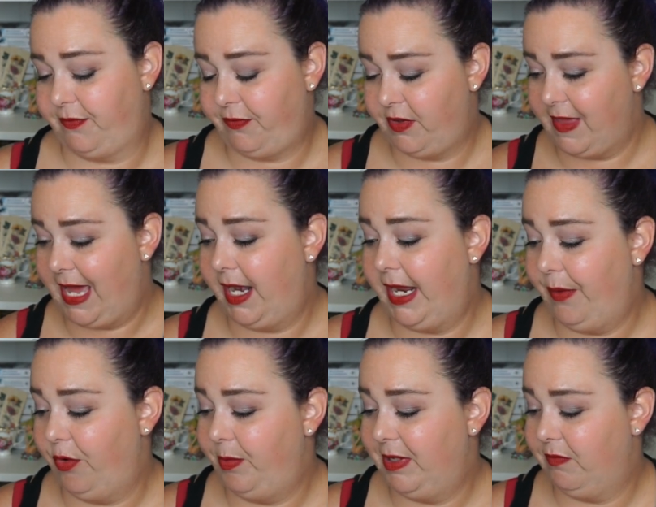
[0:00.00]
For that, I
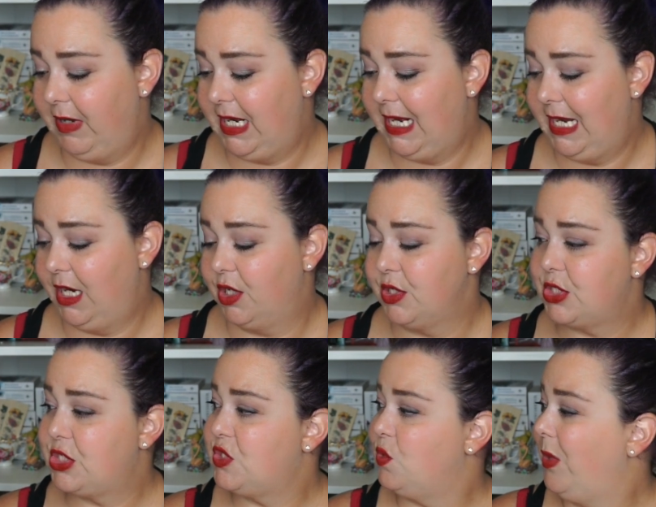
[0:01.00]
will be reading
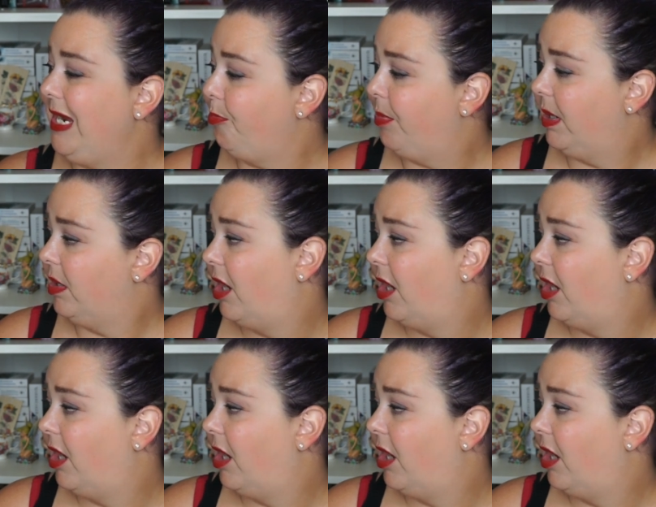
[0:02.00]
Sweep,